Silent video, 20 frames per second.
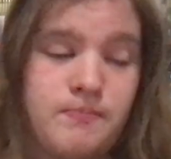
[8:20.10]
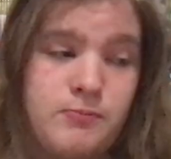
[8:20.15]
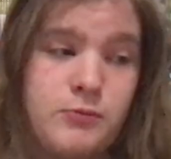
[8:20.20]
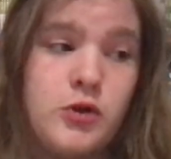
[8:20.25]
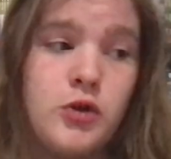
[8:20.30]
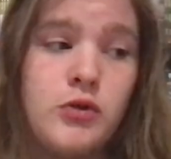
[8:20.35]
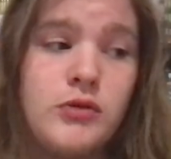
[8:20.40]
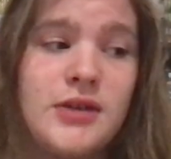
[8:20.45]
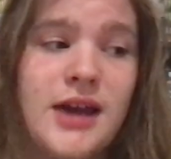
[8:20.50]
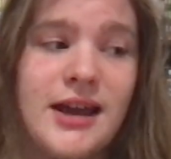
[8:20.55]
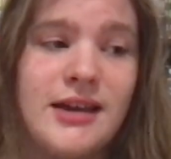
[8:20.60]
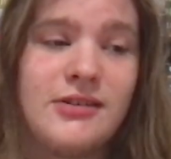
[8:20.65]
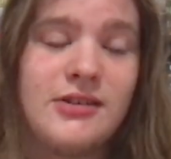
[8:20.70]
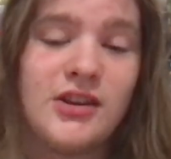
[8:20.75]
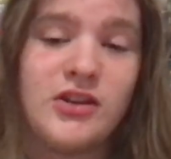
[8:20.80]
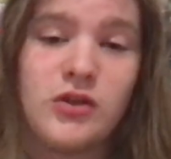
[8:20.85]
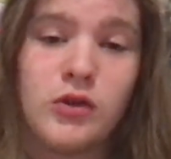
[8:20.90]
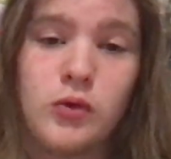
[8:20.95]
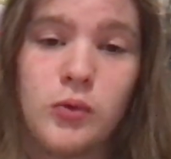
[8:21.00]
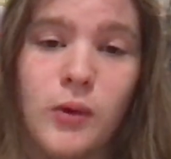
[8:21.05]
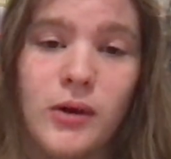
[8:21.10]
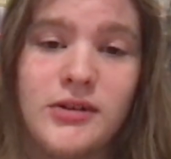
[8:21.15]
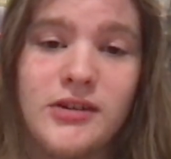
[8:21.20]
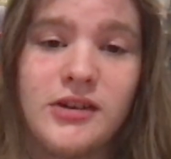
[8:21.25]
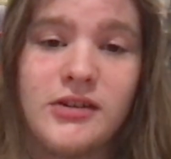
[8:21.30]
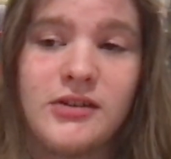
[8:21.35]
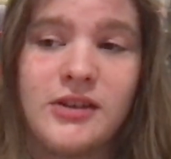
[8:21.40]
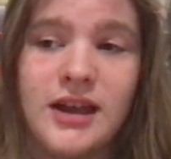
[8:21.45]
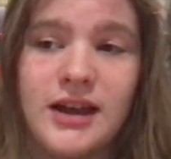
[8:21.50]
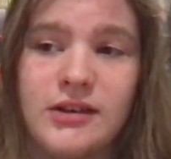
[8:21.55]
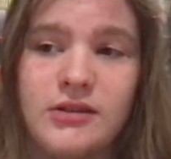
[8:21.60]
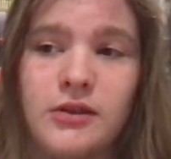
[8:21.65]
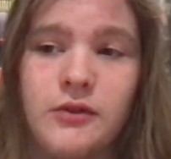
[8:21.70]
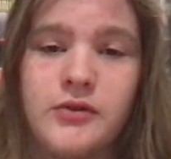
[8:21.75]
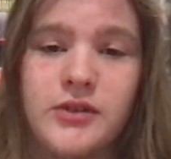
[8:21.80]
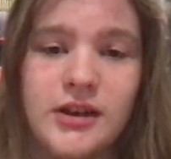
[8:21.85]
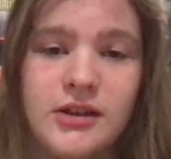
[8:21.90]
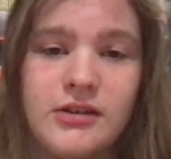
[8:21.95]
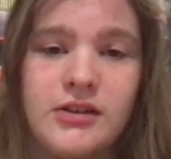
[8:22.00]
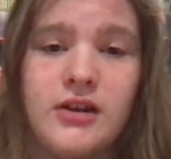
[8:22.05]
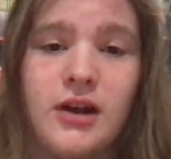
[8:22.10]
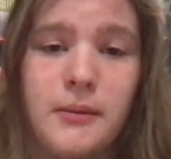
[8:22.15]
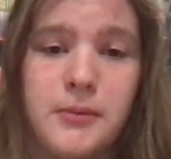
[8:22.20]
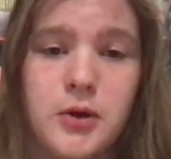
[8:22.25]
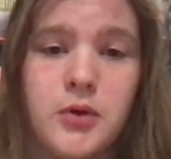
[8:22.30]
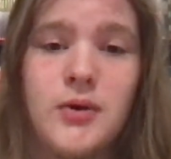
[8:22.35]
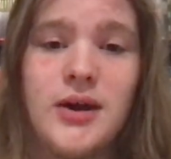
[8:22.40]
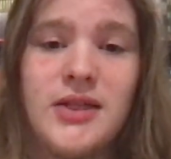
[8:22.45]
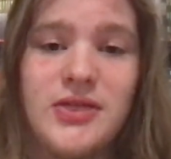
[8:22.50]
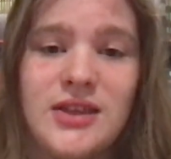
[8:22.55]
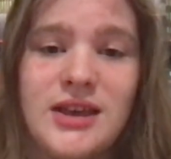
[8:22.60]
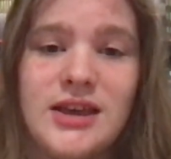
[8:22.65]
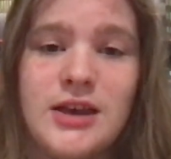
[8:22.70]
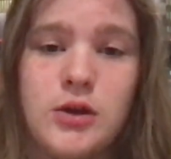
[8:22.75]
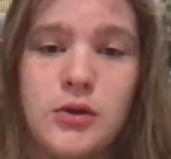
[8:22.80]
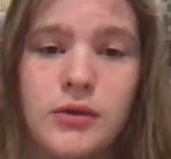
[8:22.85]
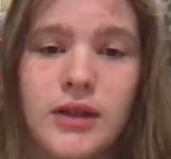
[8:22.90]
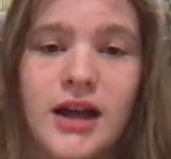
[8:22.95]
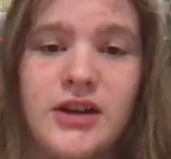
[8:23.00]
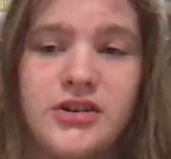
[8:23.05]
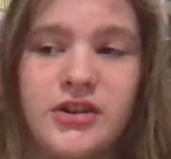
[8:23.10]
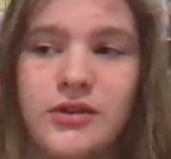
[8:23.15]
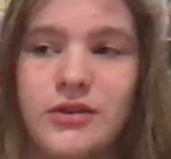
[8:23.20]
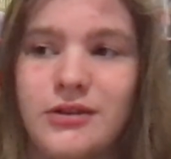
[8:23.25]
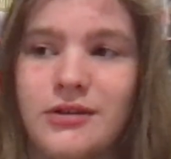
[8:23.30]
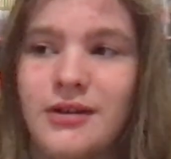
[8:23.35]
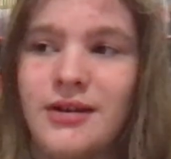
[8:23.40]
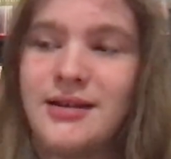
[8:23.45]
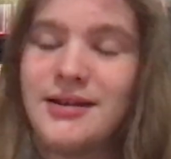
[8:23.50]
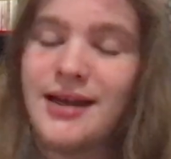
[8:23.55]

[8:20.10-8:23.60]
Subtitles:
do take seasons 1 to 6 of TCW in the EU Legends,